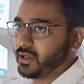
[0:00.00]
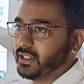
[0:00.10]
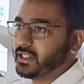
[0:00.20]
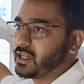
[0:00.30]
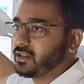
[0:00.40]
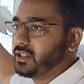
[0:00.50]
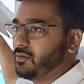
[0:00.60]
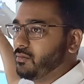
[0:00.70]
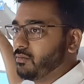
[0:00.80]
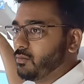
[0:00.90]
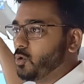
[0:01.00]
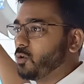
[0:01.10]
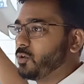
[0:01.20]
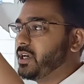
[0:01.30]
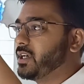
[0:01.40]
These are the more
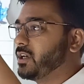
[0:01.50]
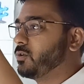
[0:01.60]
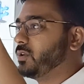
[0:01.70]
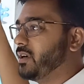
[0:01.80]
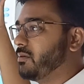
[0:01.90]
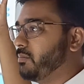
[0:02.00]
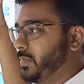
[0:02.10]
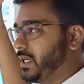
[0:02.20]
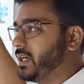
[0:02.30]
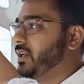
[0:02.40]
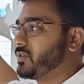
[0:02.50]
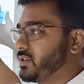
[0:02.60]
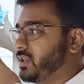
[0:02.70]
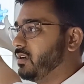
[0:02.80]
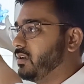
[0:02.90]
oriented to the big
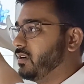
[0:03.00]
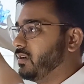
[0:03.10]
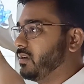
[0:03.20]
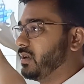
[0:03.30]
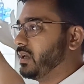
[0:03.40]
industrial